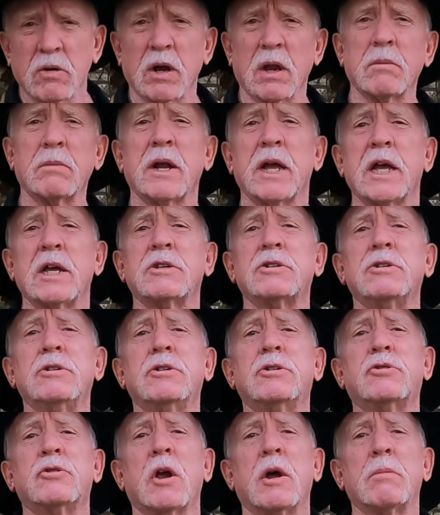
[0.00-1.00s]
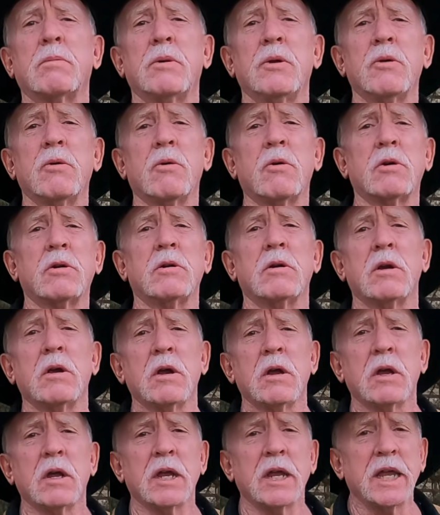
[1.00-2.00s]
Well, I'm going to ask you to drop your
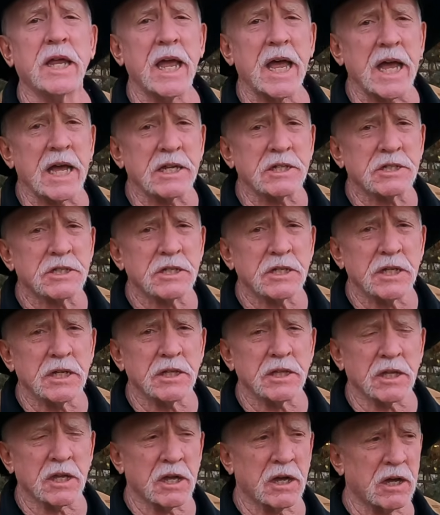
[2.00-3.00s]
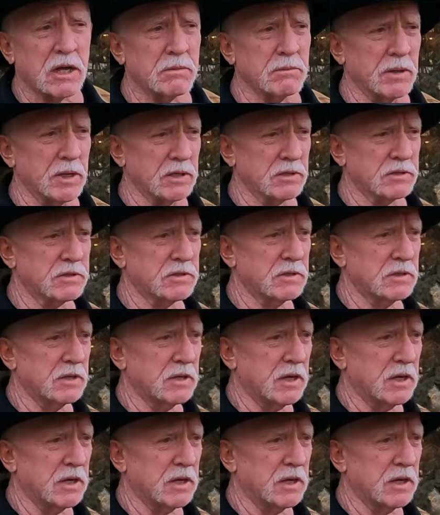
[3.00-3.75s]
guess in the comments.